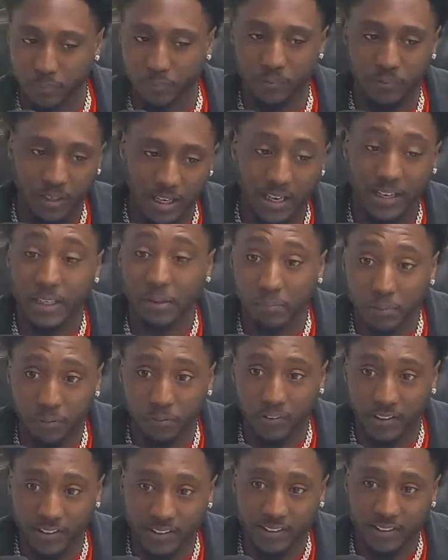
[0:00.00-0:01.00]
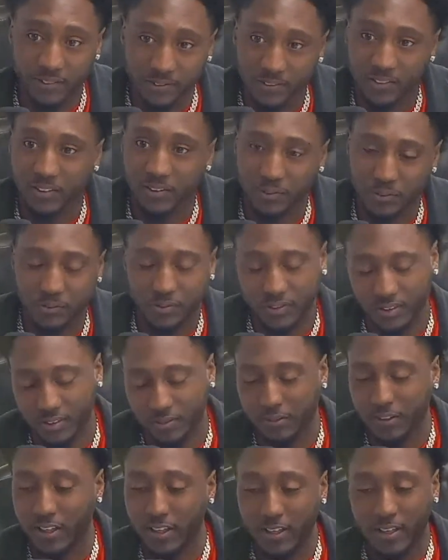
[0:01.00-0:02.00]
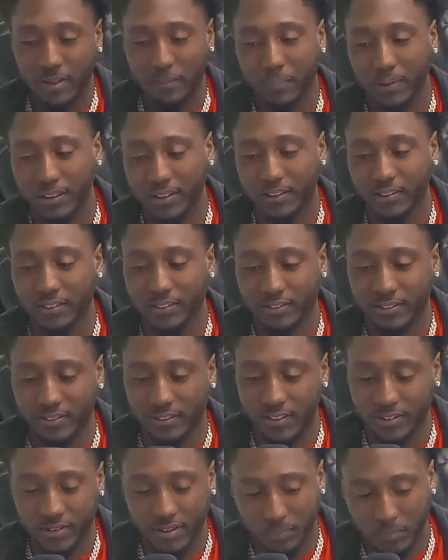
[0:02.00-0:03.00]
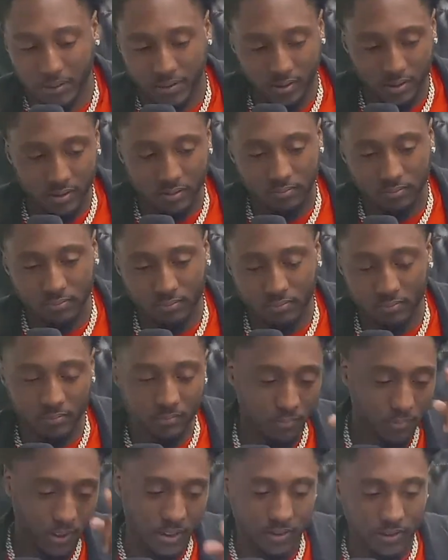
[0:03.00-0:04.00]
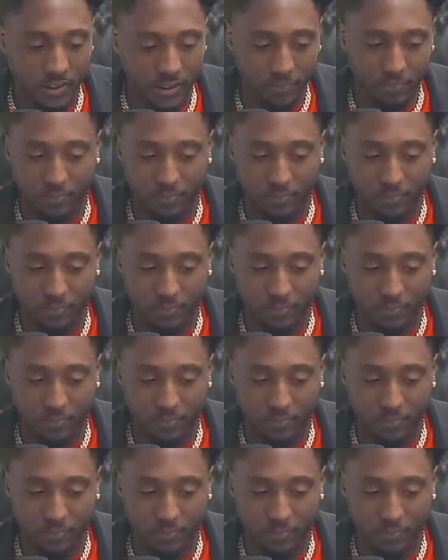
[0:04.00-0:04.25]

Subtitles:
I am a fan, you know. So, but yeah, next time I see him, getting that